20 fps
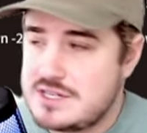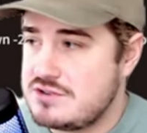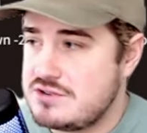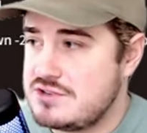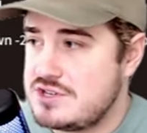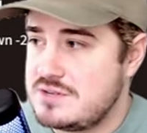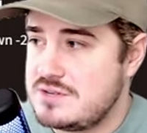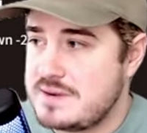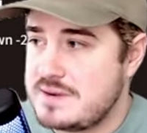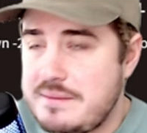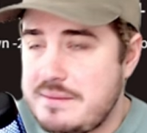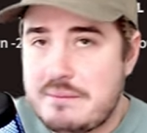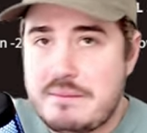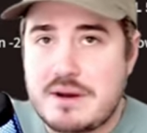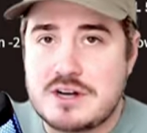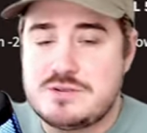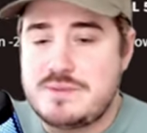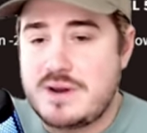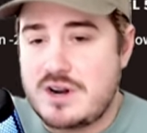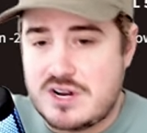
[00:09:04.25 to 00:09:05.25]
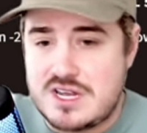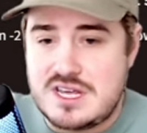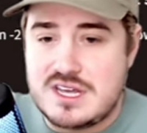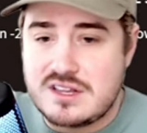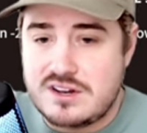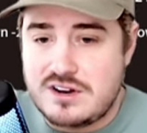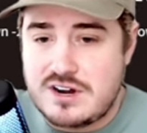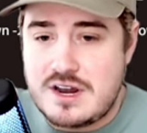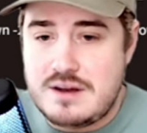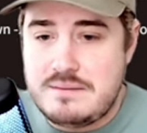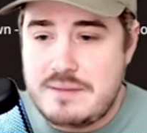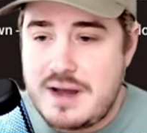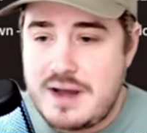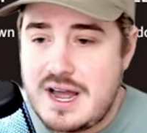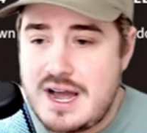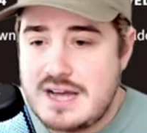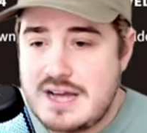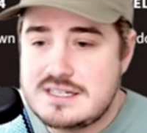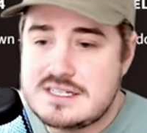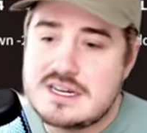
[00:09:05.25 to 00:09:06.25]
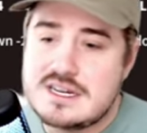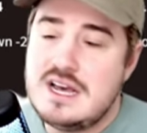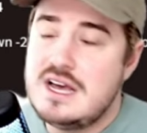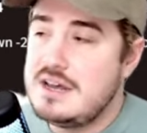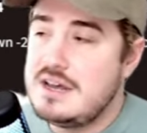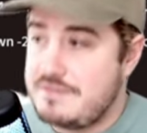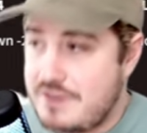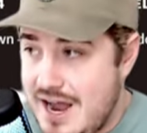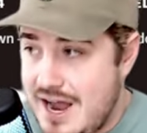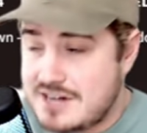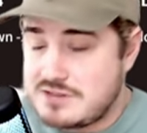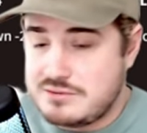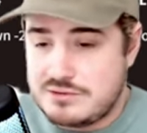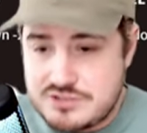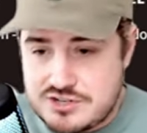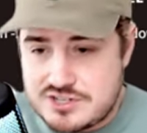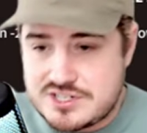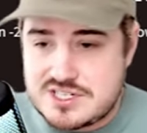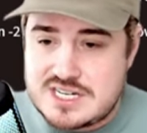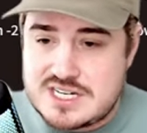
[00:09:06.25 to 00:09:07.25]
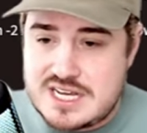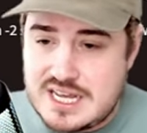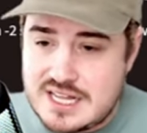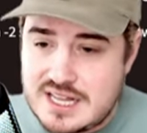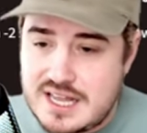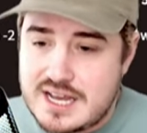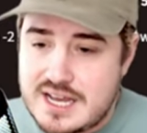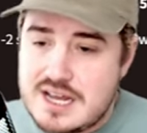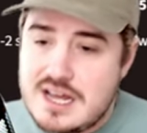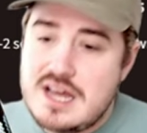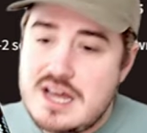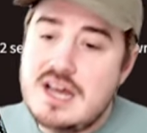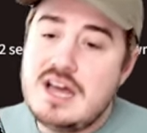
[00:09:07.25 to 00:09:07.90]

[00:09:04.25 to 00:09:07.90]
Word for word: So she's a much better healer in my eyes for actual just healing.